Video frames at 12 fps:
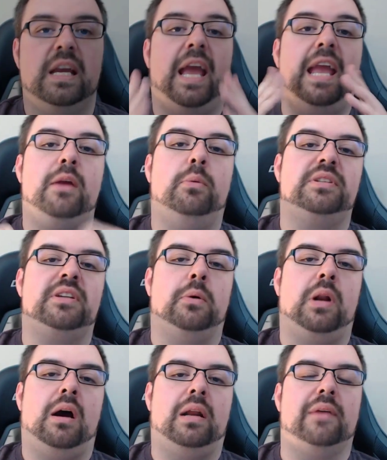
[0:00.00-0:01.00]
Hey, what's
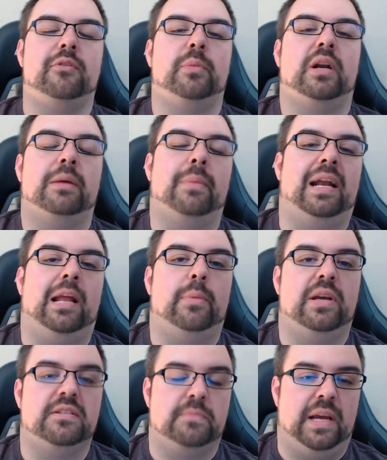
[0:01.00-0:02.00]
going on, everybody? My
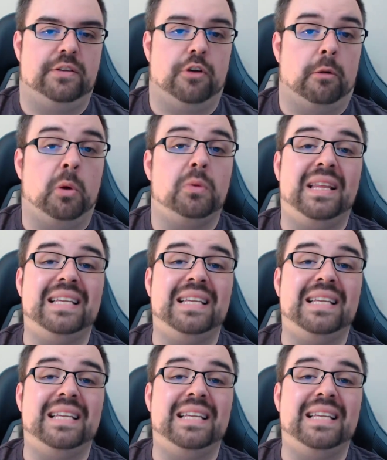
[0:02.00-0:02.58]
name is Matt Jarbo.